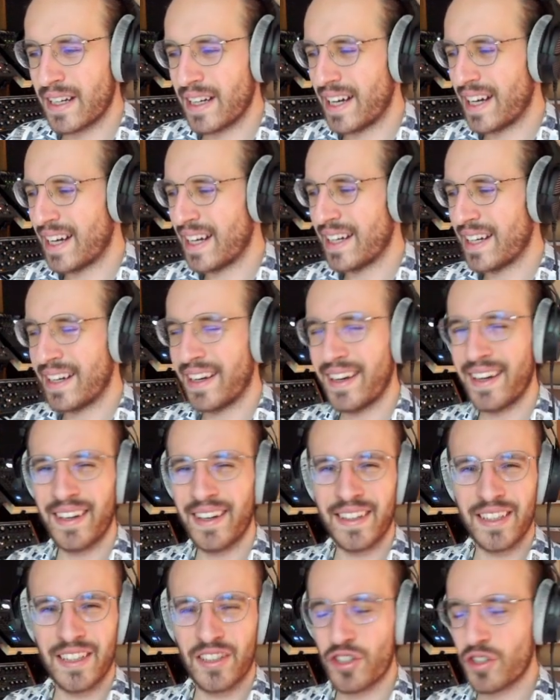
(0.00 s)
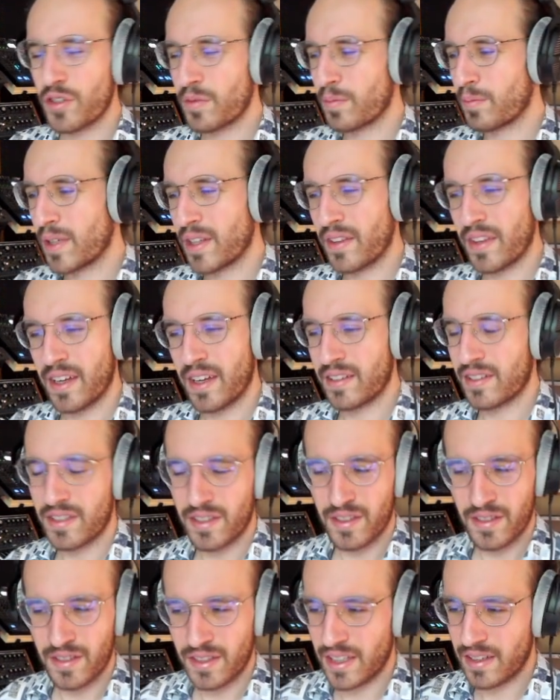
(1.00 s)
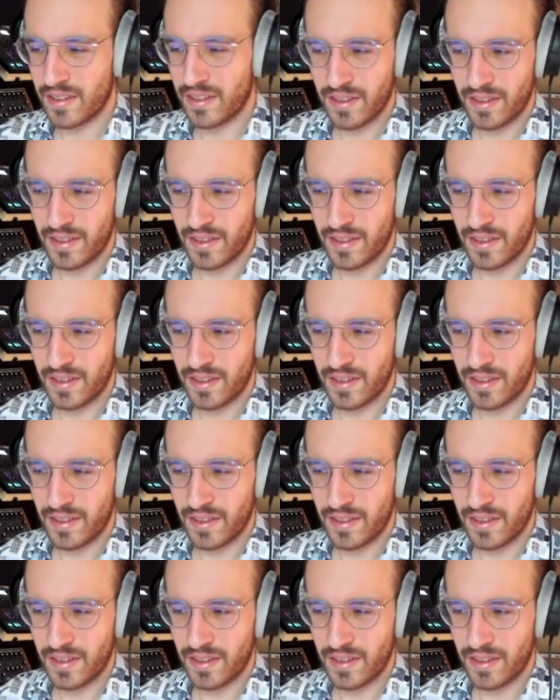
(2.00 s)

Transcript: it shouldn't be that